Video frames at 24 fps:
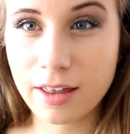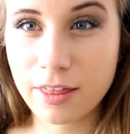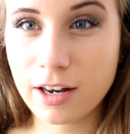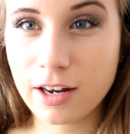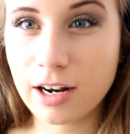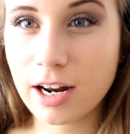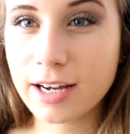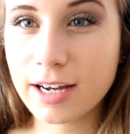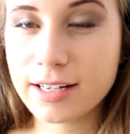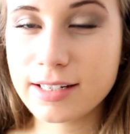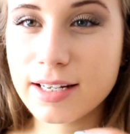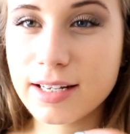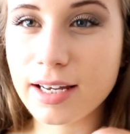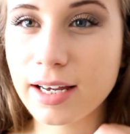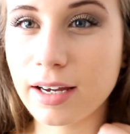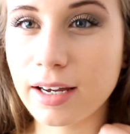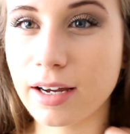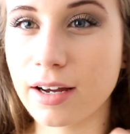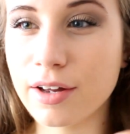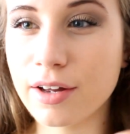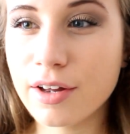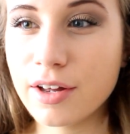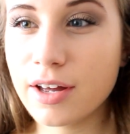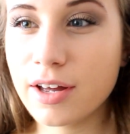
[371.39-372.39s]
The
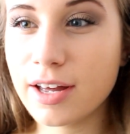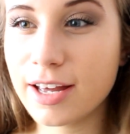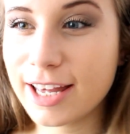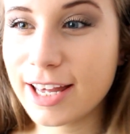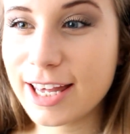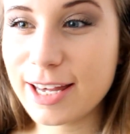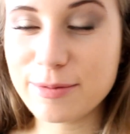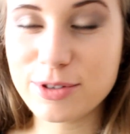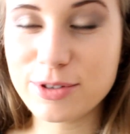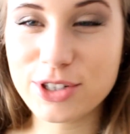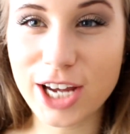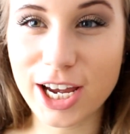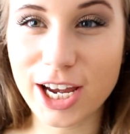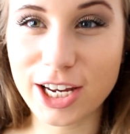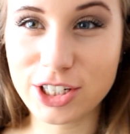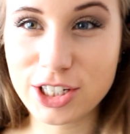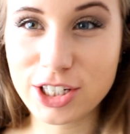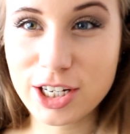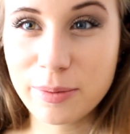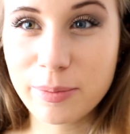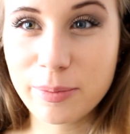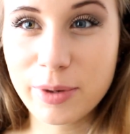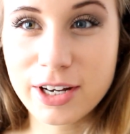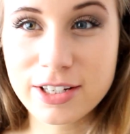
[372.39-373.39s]
lighting keeps
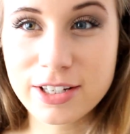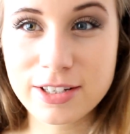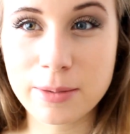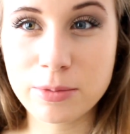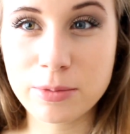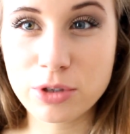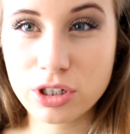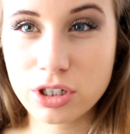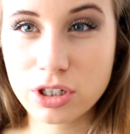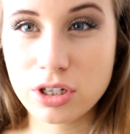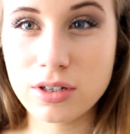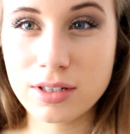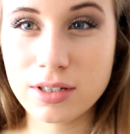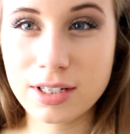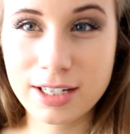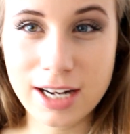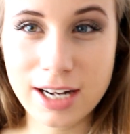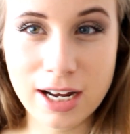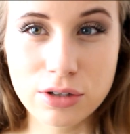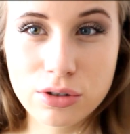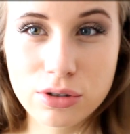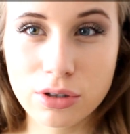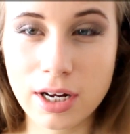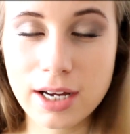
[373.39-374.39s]
changing because I'm just using
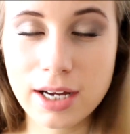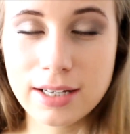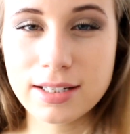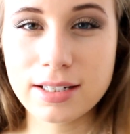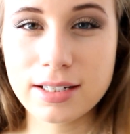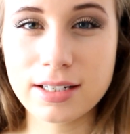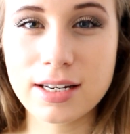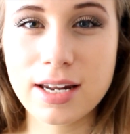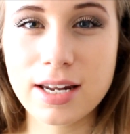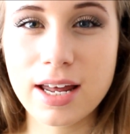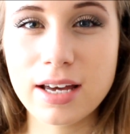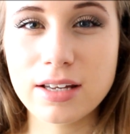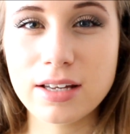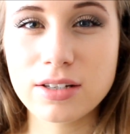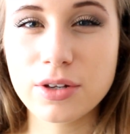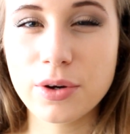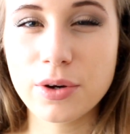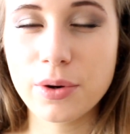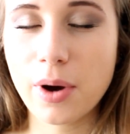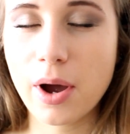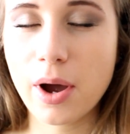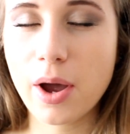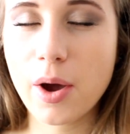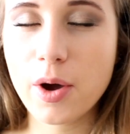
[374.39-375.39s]
natural lighting today,
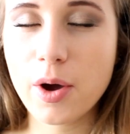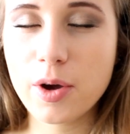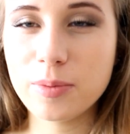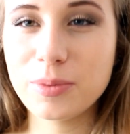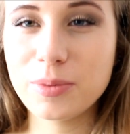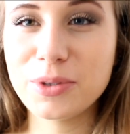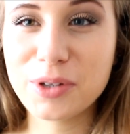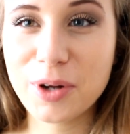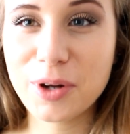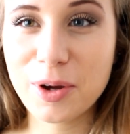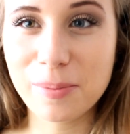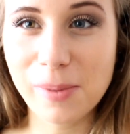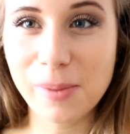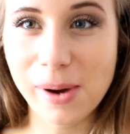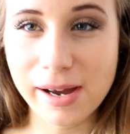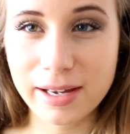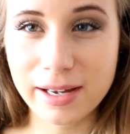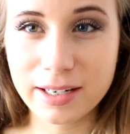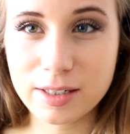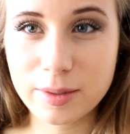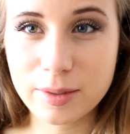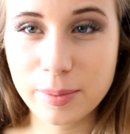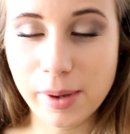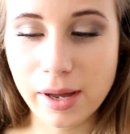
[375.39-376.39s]
so I hope you don't
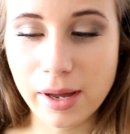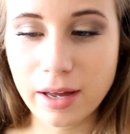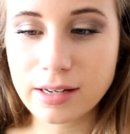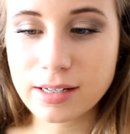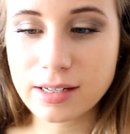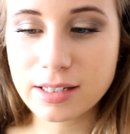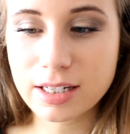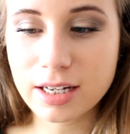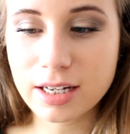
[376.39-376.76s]
mind, but